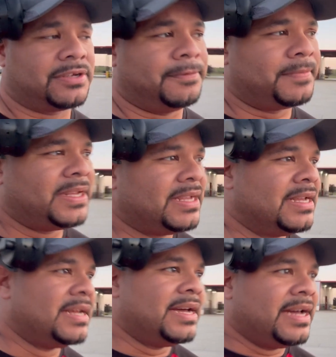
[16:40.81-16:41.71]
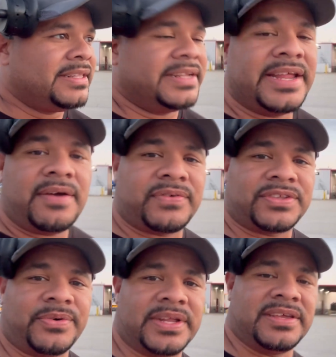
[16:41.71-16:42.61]
So did that for
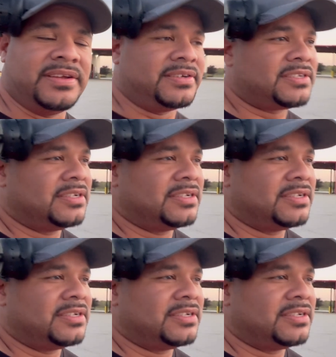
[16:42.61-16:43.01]
20 years.